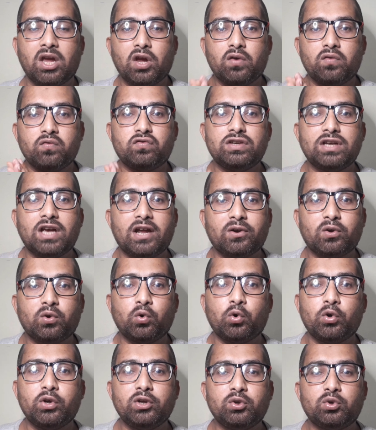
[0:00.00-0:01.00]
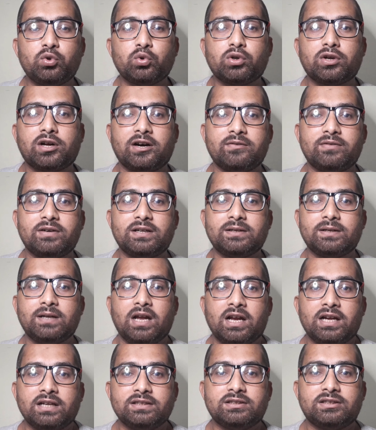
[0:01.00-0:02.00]
we are going to cover
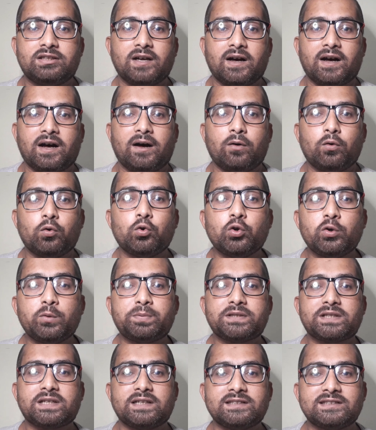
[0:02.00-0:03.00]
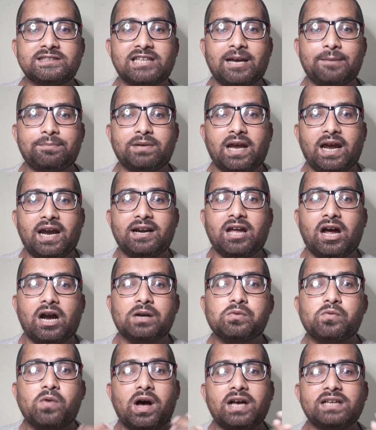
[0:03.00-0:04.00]
the OOPS concept and
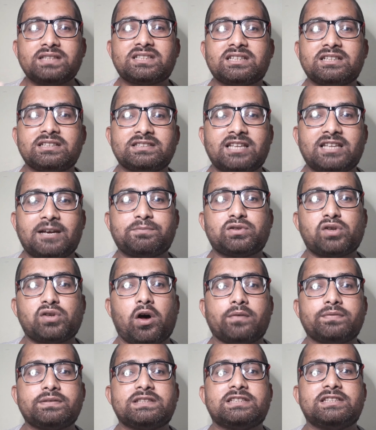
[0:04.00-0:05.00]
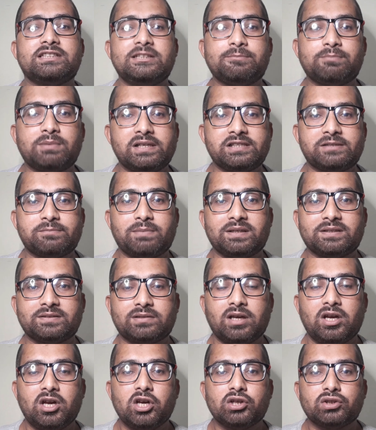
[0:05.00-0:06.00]
advanced concepts of C++.
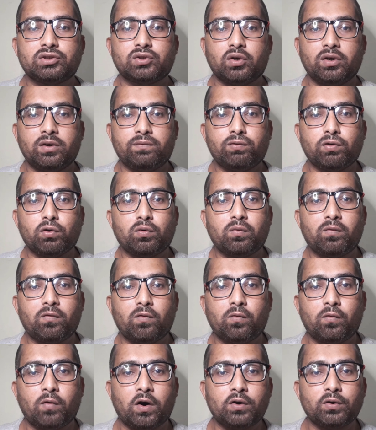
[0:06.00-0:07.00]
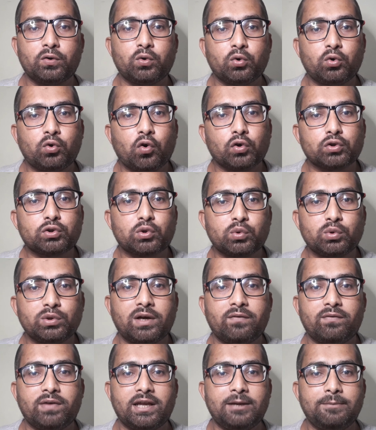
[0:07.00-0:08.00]
So if you want to go through the
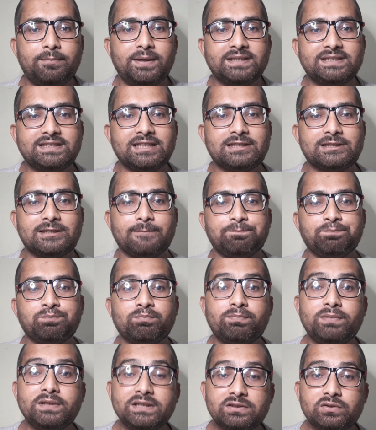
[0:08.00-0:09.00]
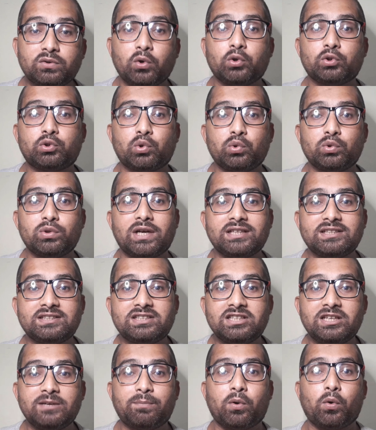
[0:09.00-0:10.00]
very basics, please go through the
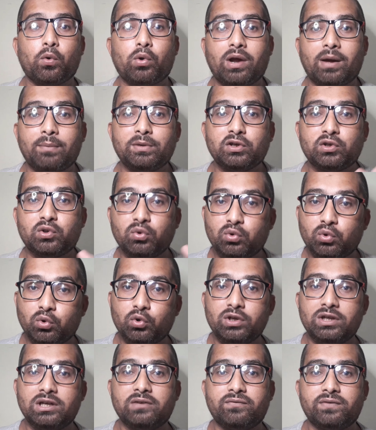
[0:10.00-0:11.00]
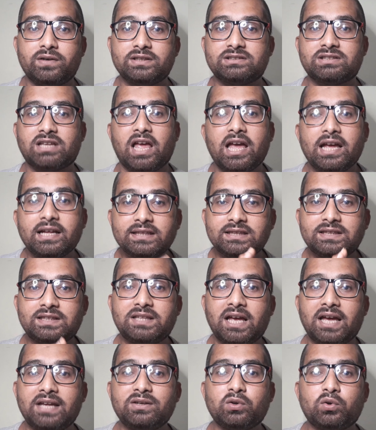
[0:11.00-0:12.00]
C programming tutorial first,
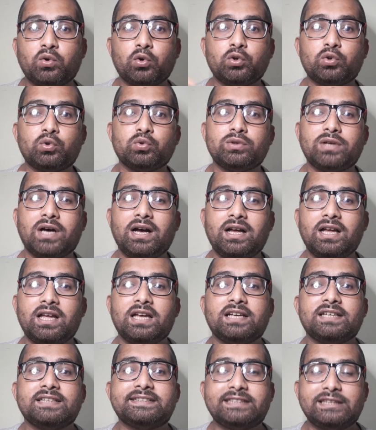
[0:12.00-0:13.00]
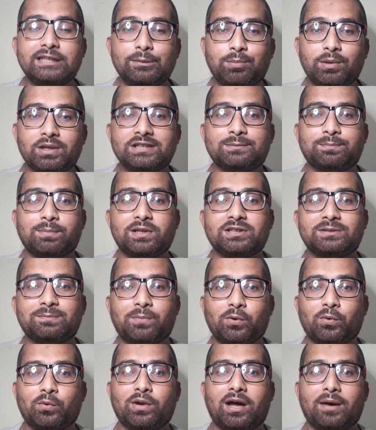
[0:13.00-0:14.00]
then go to the C++
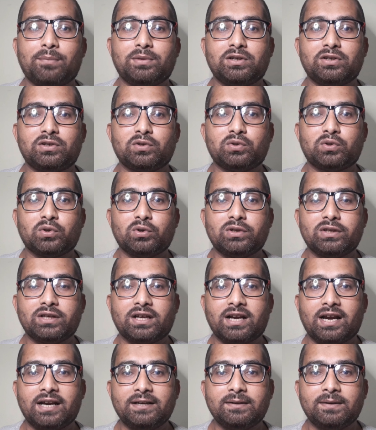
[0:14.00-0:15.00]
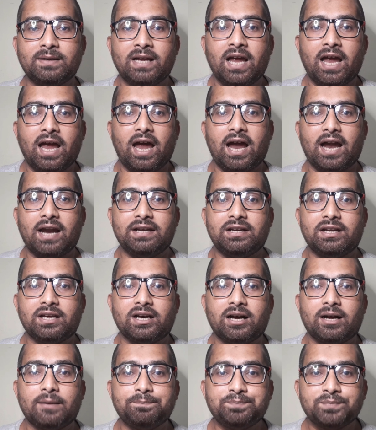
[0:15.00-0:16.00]
programming tutorial, right?
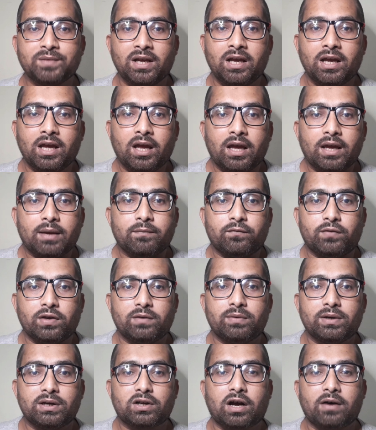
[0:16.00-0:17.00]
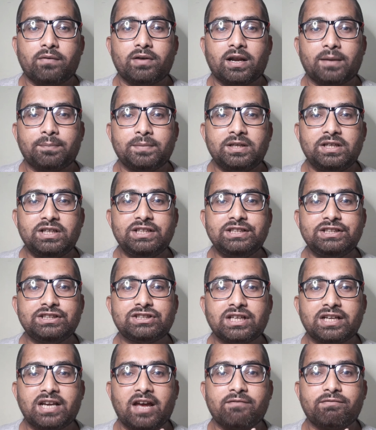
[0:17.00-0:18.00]
And we will cover up each
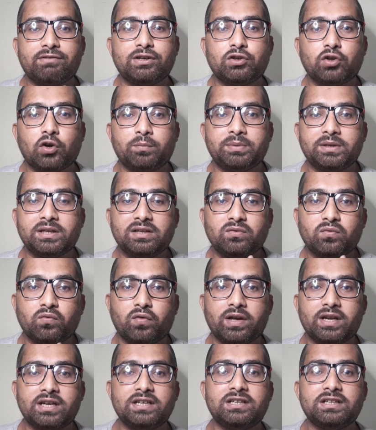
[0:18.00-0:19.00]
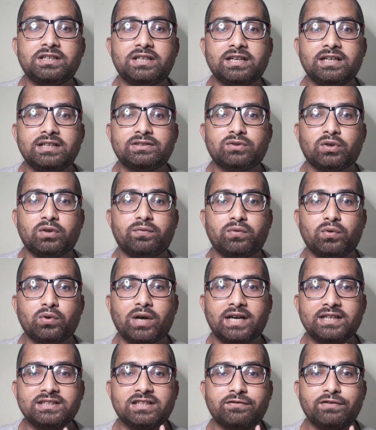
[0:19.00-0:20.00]
and every topic in very detail. So if you
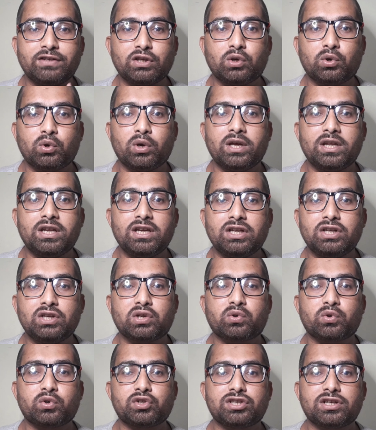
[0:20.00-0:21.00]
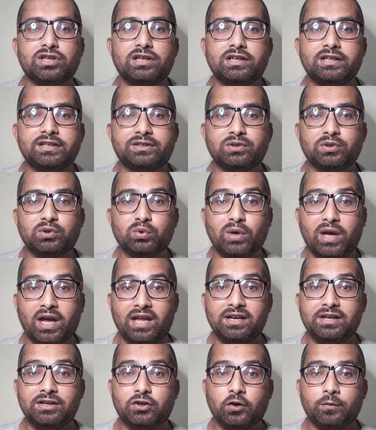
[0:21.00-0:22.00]
guys have any query, any question related to
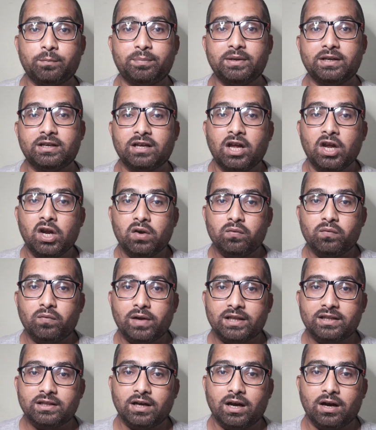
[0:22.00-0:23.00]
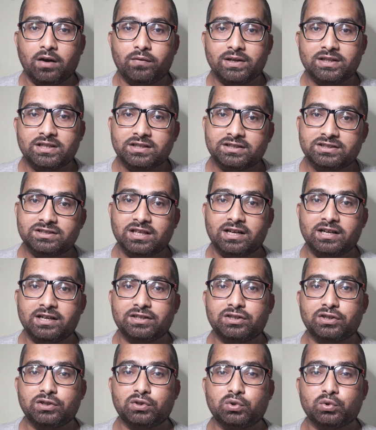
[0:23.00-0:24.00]
any topic, whether it's
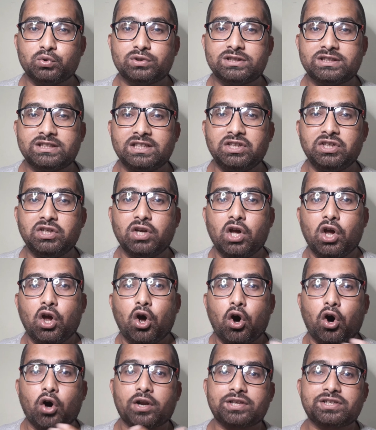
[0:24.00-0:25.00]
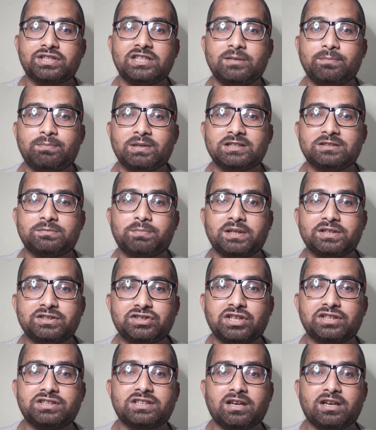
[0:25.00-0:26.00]
related to C or a C++, just